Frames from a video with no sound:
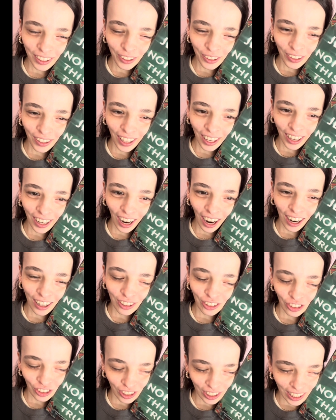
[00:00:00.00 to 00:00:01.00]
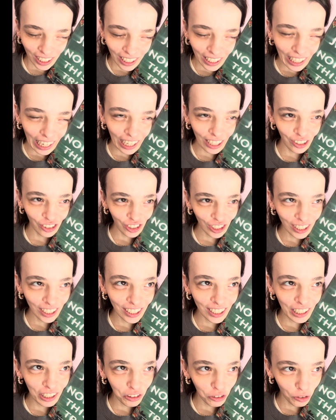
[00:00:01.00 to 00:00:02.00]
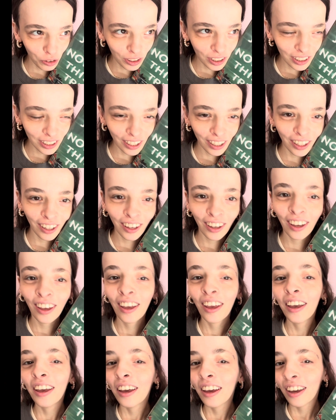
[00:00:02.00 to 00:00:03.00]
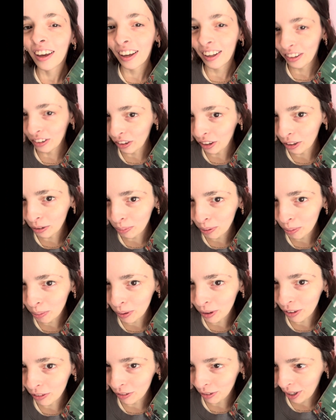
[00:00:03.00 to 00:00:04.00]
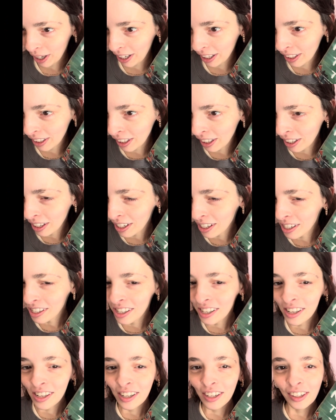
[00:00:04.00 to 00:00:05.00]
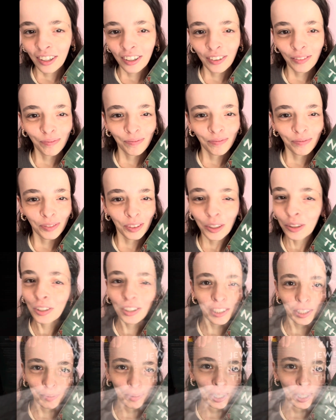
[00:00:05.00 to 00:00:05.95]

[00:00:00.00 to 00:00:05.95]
are like actually engaging and interesting and a lot of people have read. So just let me